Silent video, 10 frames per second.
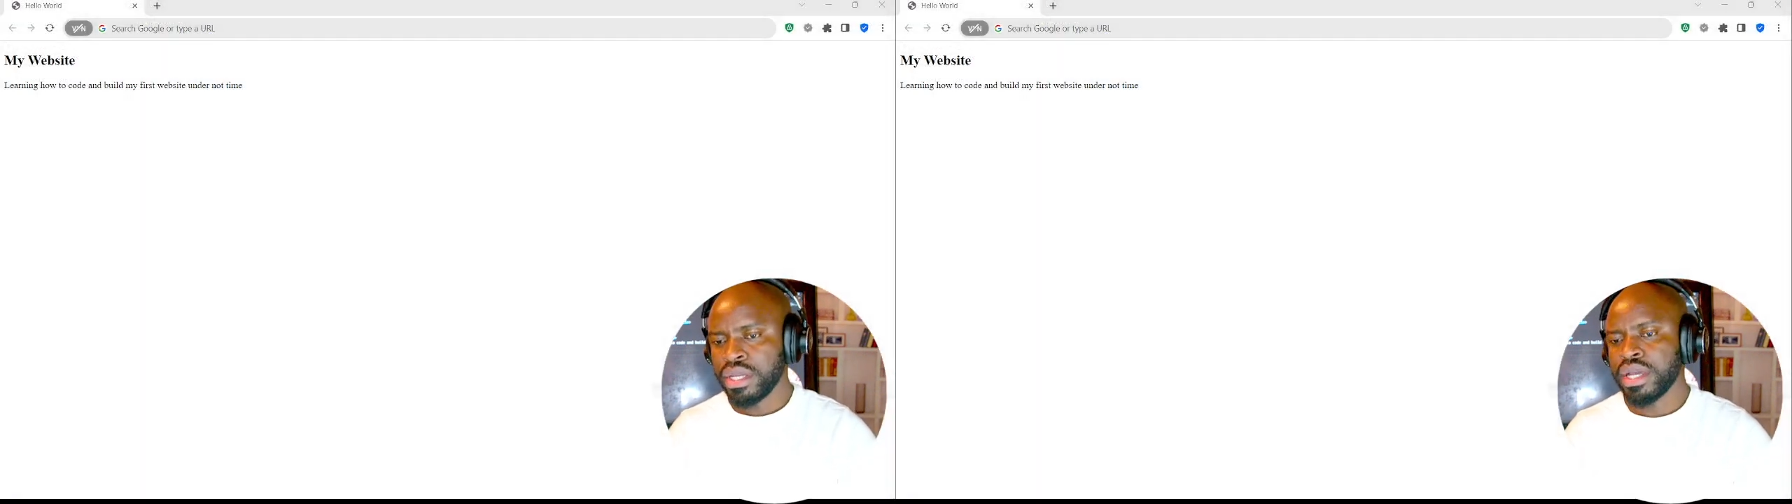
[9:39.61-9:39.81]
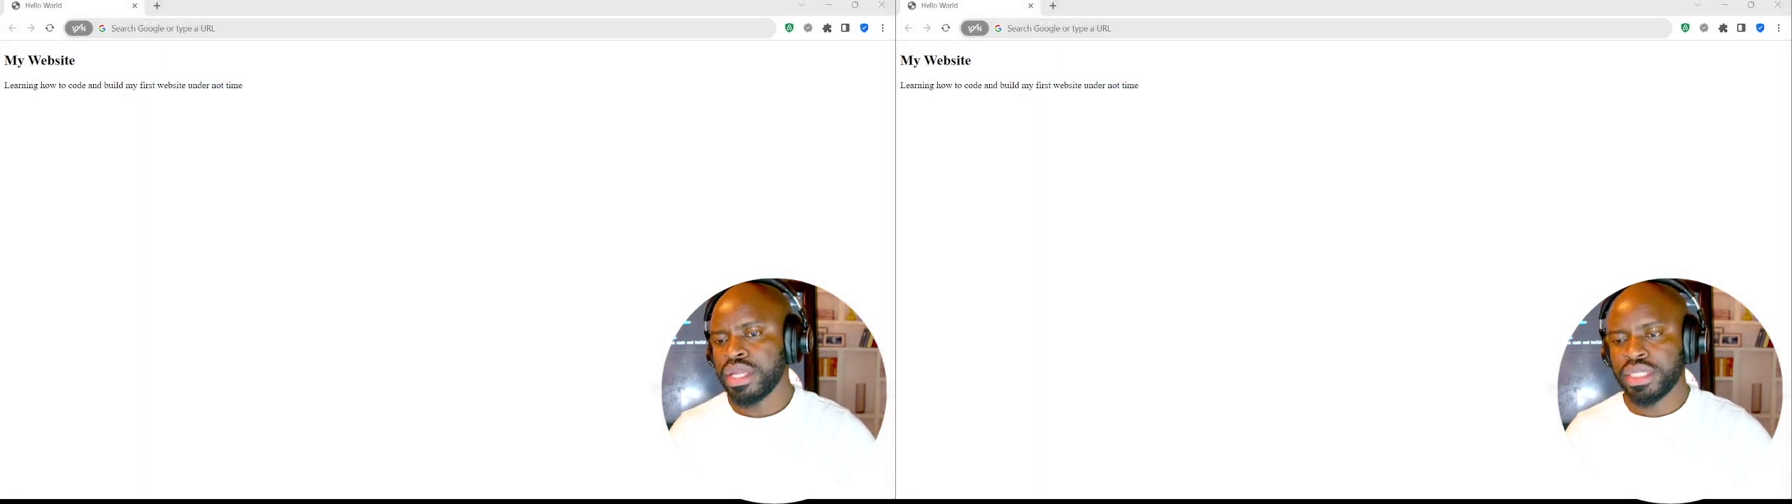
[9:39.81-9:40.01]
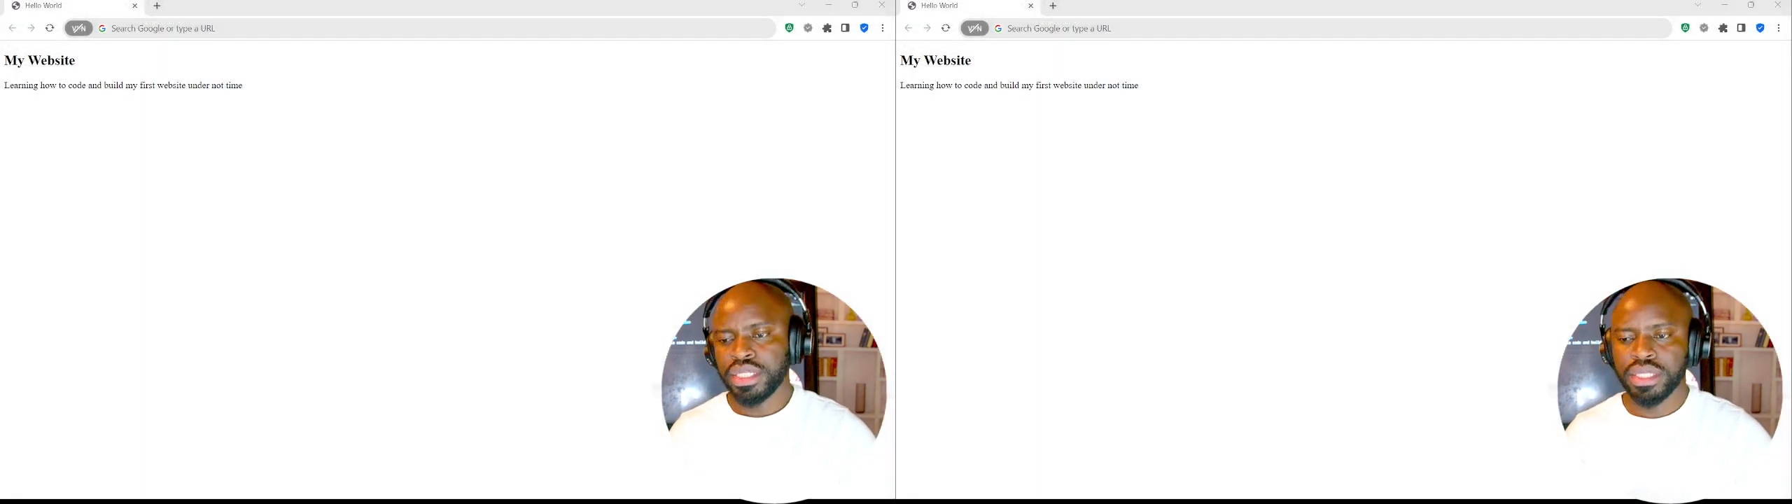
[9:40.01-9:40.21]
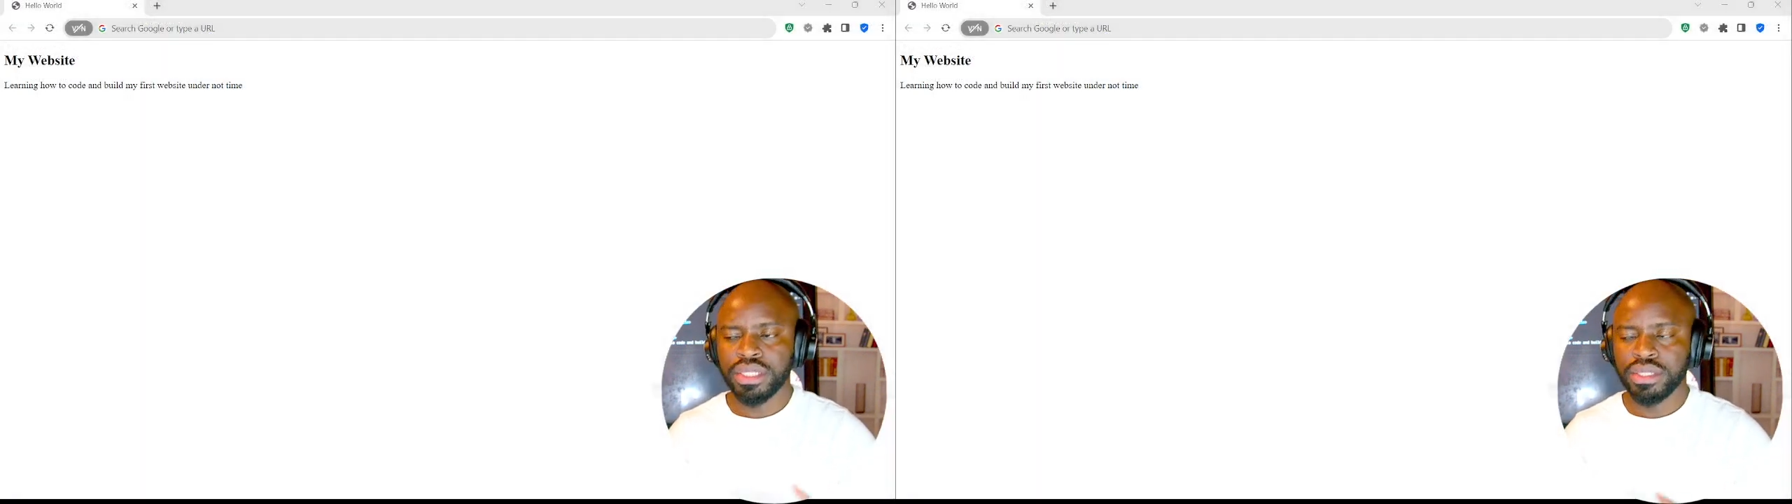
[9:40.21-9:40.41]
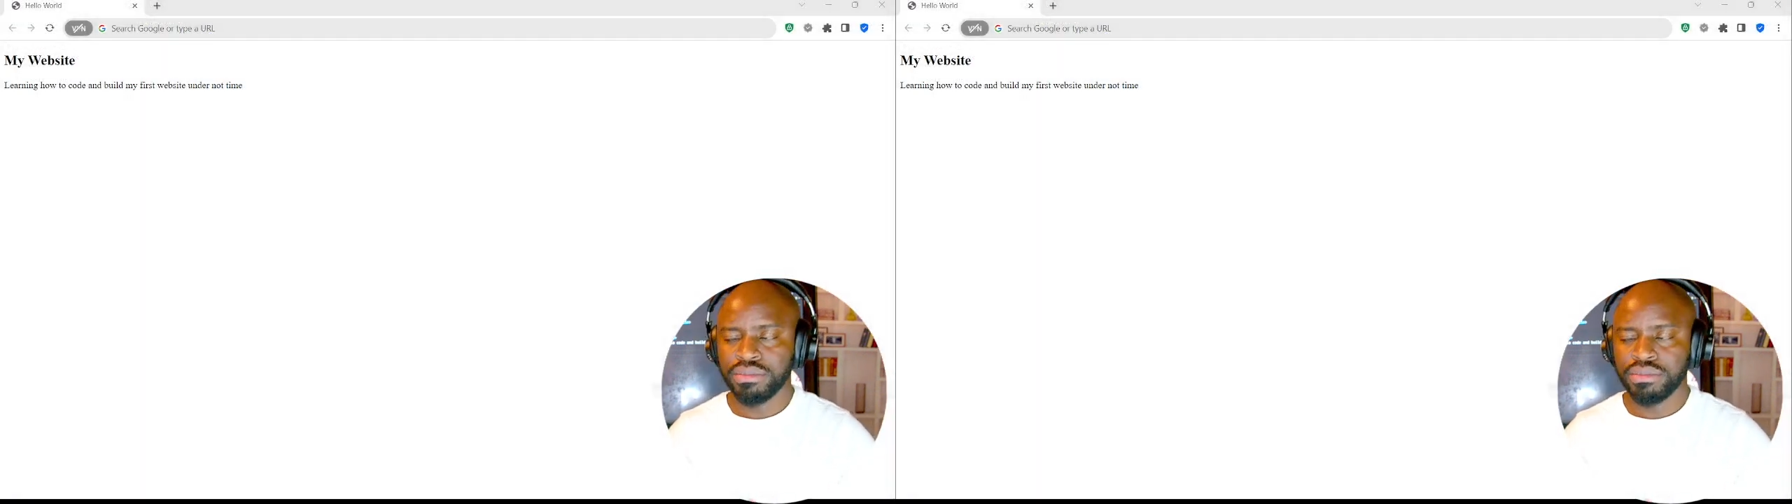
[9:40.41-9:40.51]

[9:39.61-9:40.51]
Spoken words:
until